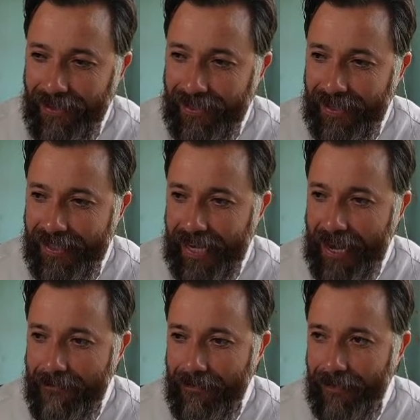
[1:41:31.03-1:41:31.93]
the
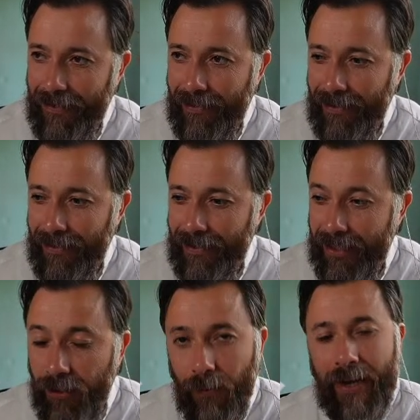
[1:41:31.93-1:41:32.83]
same
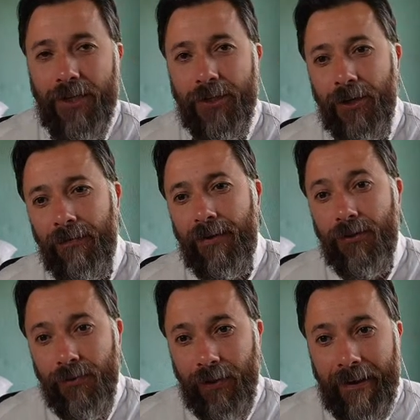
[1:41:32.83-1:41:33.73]
situation of
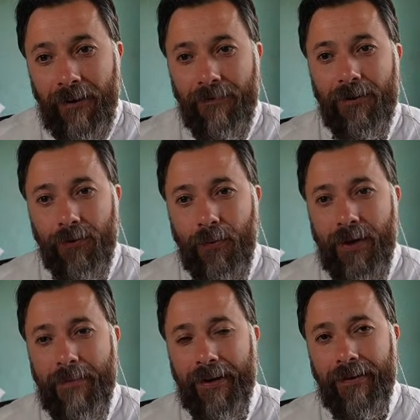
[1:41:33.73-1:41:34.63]
the tale of the two
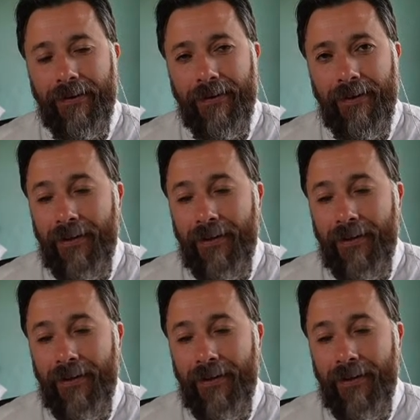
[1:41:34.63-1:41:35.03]
women,